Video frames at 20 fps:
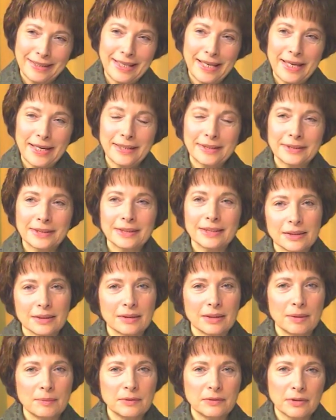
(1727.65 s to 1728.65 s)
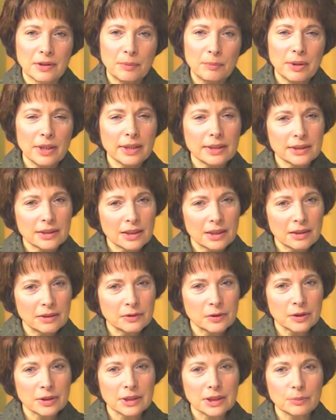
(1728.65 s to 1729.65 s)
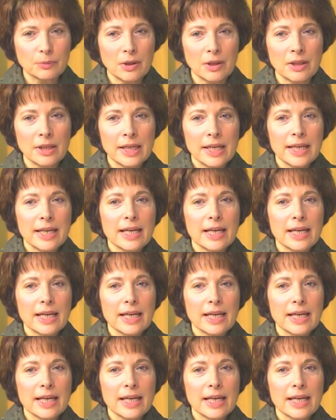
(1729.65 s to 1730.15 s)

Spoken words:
and sometimes very big, sometimes very small,